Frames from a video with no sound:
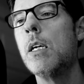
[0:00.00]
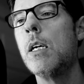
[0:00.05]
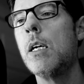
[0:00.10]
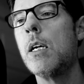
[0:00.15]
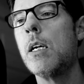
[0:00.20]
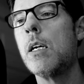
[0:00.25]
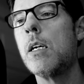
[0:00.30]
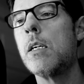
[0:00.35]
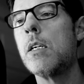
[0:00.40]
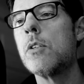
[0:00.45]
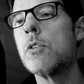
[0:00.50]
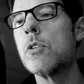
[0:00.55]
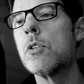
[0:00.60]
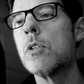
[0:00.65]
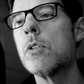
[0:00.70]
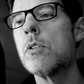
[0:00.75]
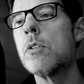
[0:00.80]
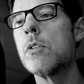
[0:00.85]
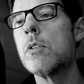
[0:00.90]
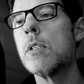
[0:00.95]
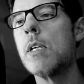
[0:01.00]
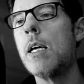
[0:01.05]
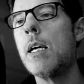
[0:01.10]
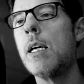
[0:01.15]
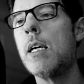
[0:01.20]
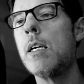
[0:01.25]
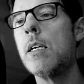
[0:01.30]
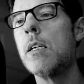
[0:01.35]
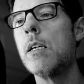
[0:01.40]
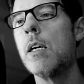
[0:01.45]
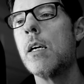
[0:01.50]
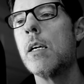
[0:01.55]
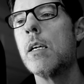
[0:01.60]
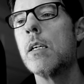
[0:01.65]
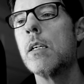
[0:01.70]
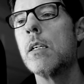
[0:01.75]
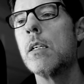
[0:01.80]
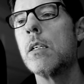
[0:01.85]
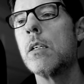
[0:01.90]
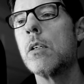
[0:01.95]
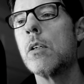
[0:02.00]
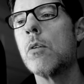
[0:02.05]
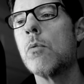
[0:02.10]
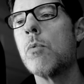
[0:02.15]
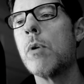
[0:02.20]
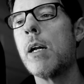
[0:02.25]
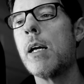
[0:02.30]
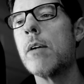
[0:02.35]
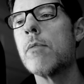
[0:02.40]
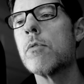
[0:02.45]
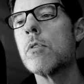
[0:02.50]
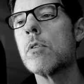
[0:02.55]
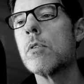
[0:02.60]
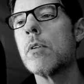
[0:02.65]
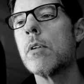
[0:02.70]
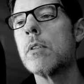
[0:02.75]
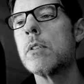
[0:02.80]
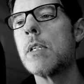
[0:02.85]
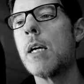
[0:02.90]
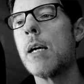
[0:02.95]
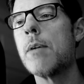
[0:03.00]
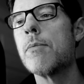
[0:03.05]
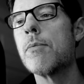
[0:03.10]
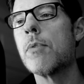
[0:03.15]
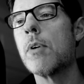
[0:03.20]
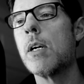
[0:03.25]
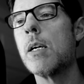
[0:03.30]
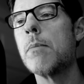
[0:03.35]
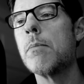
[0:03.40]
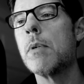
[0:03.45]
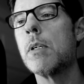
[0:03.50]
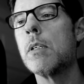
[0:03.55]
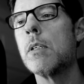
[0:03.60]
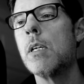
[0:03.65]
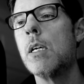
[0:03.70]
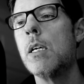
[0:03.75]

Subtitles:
And it should say, whatever time frame,